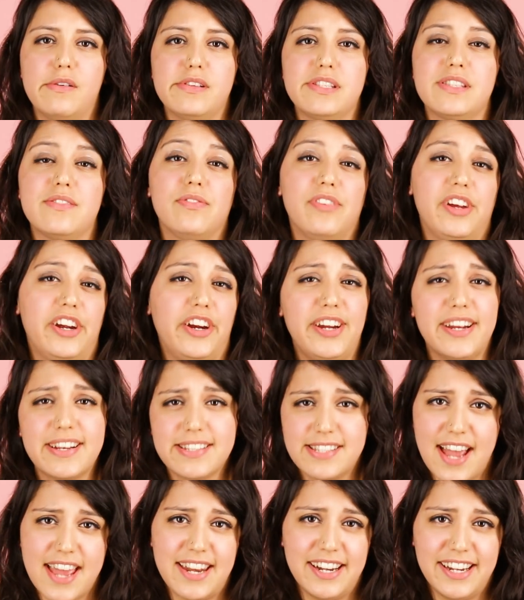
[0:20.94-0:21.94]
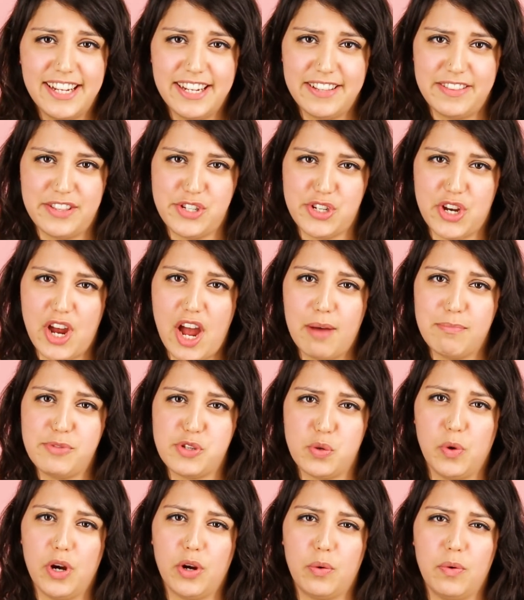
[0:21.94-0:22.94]
I was very excited to get the job
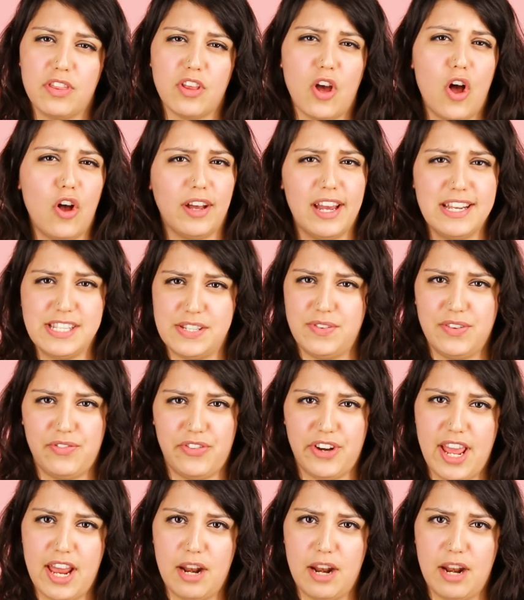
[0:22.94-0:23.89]
to work with all kinds of different